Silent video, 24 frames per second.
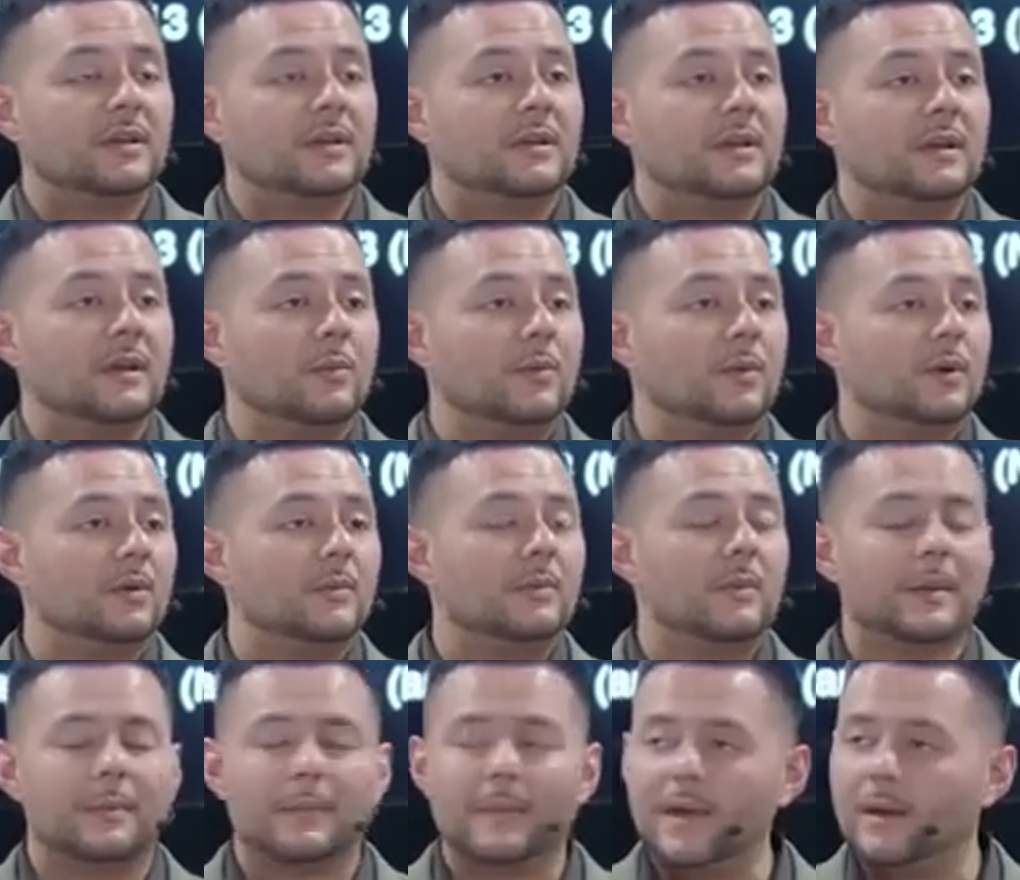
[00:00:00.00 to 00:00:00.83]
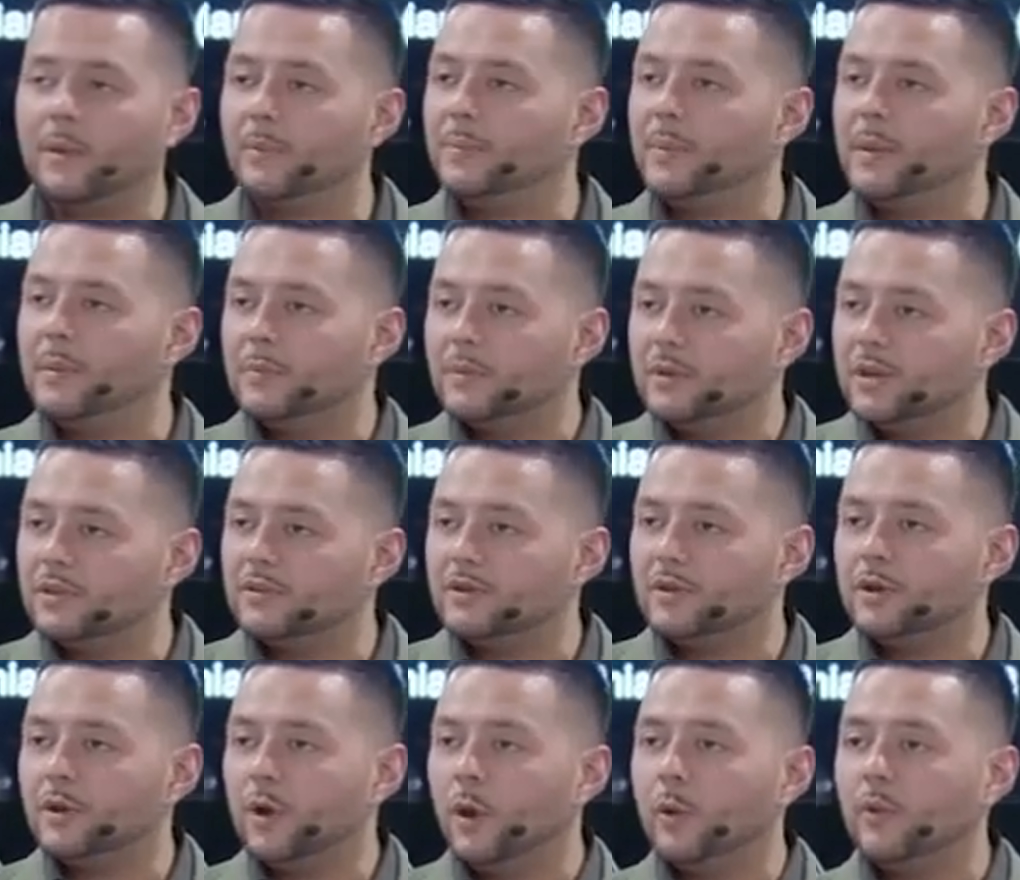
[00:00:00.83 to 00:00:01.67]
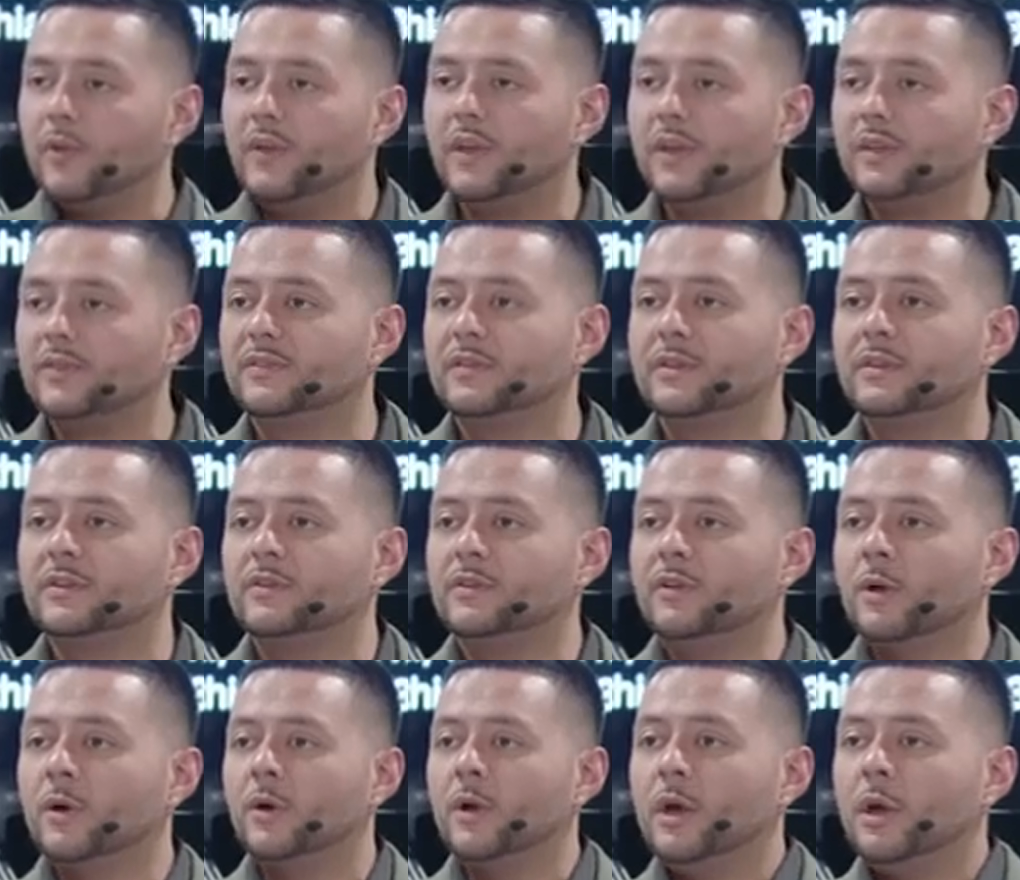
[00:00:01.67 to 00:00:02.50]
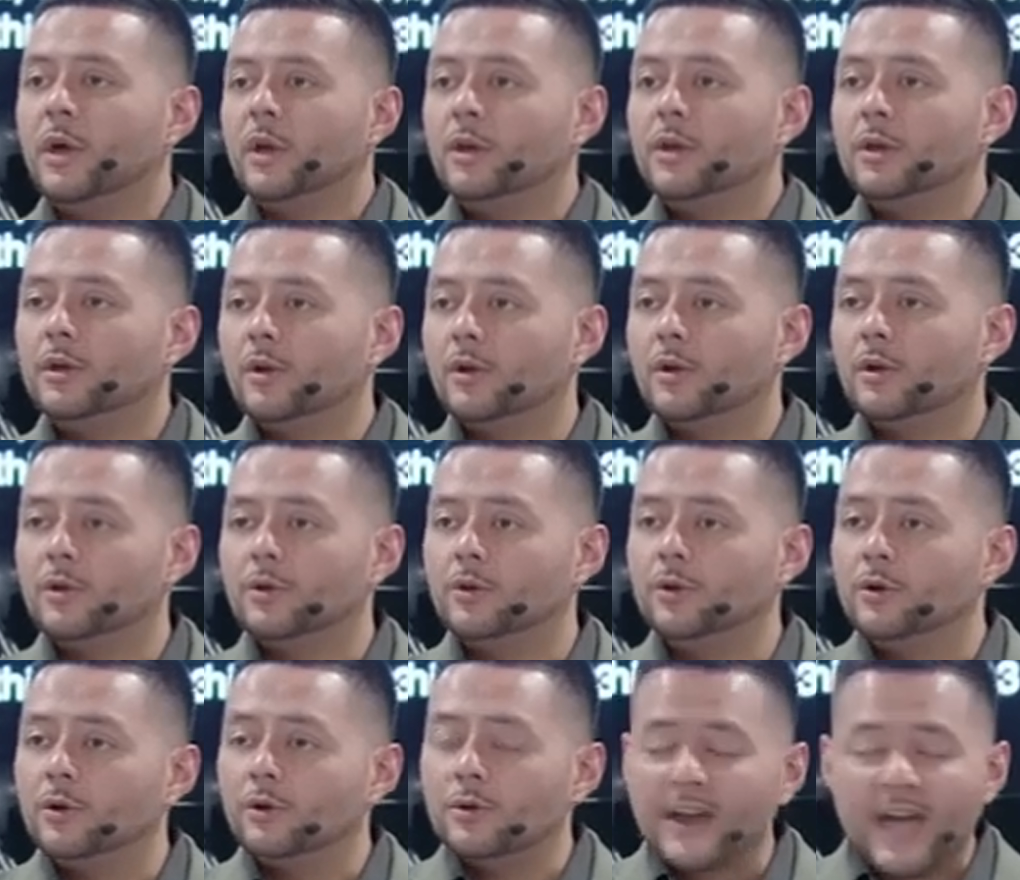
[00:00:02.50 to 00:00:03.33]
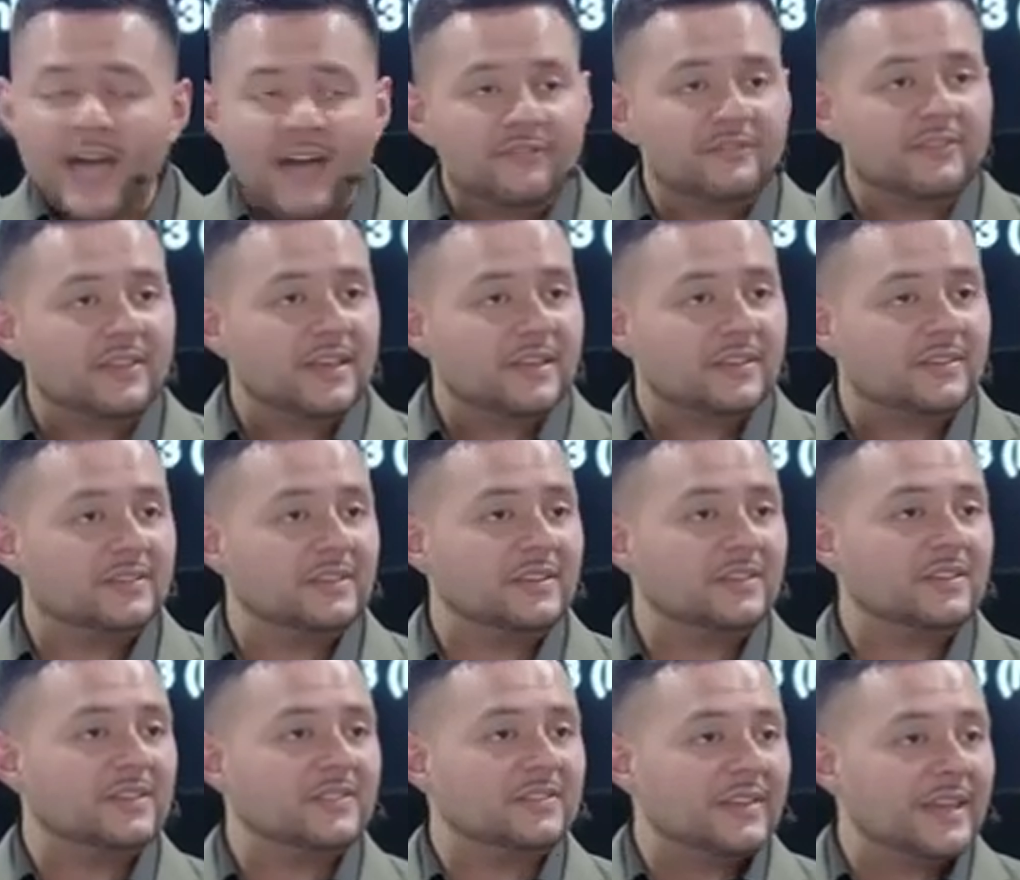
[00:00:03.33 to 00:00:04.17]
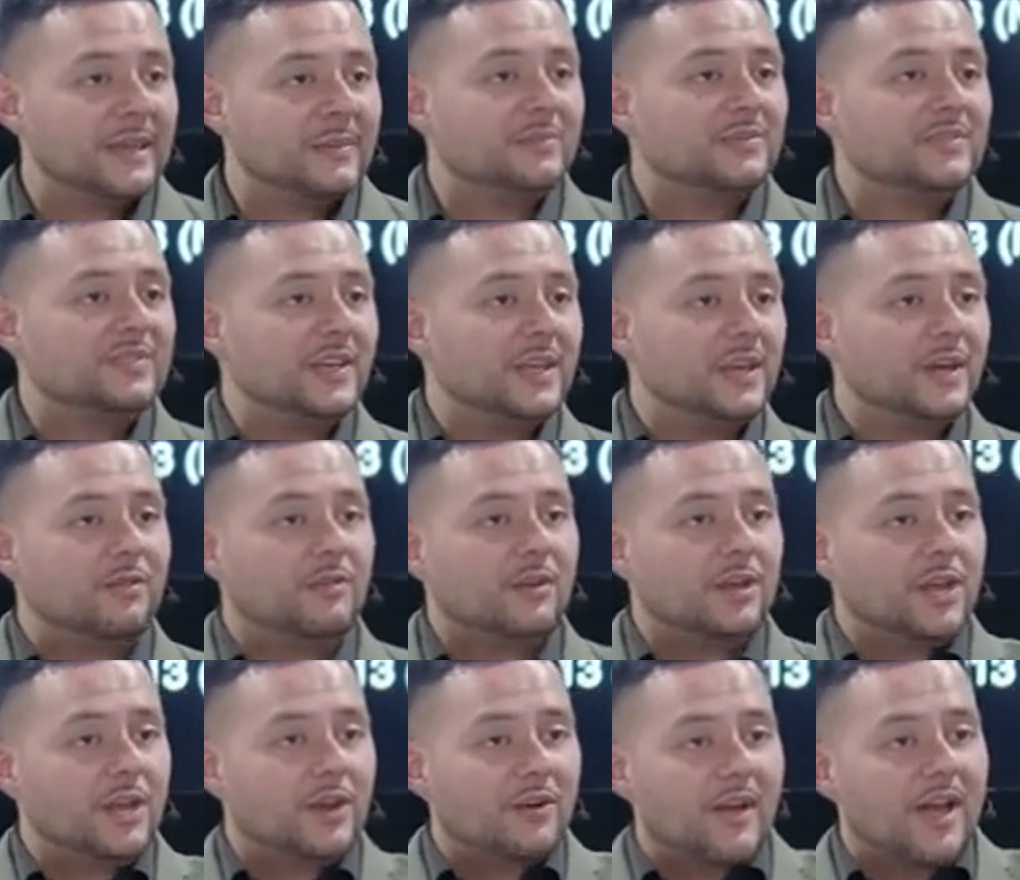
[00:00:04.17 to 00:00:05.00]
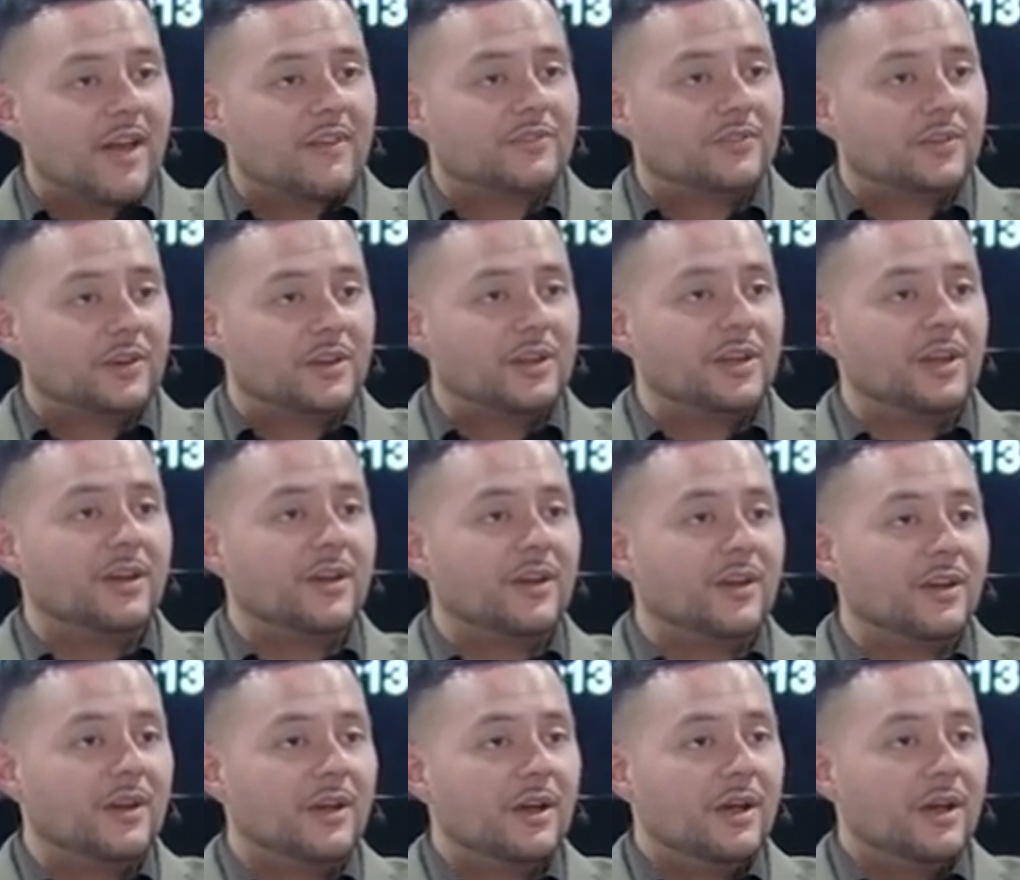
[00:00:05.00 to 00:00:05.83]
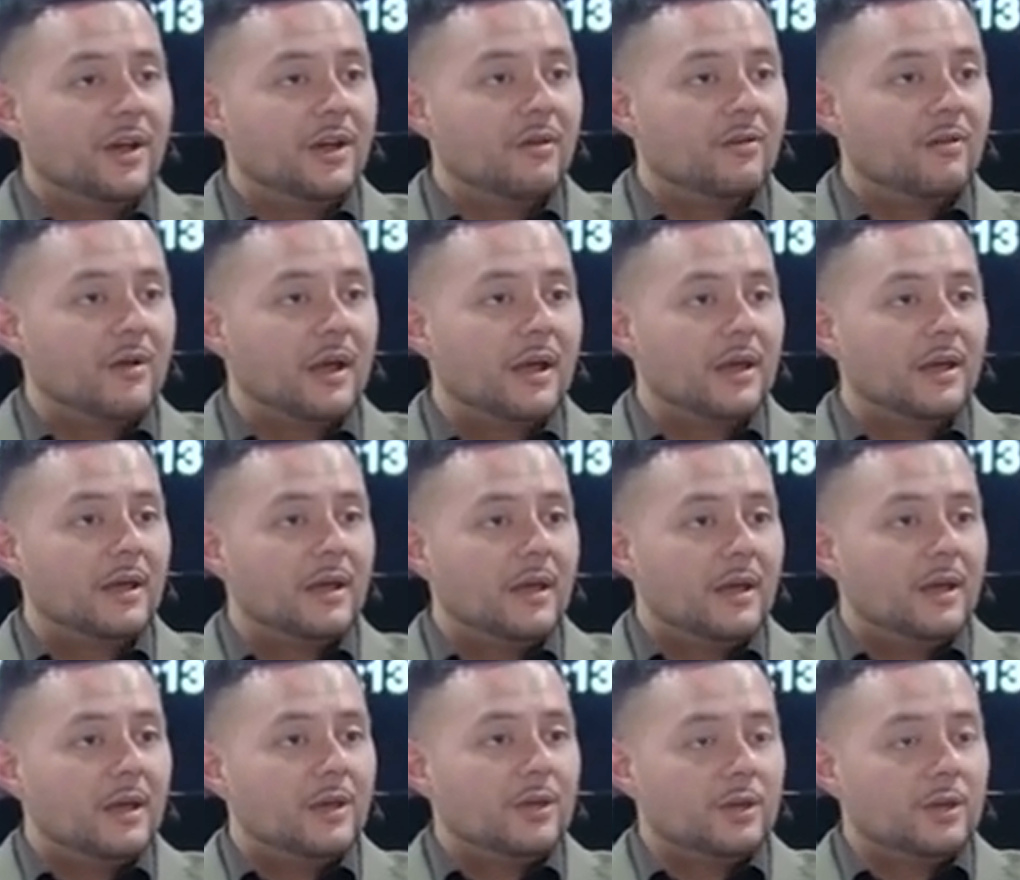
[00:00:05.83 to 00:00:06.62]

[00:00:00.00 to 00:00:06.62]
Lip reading: And we're like, man, people need to know this. And so, you don't have to see the same scenery year after year, right?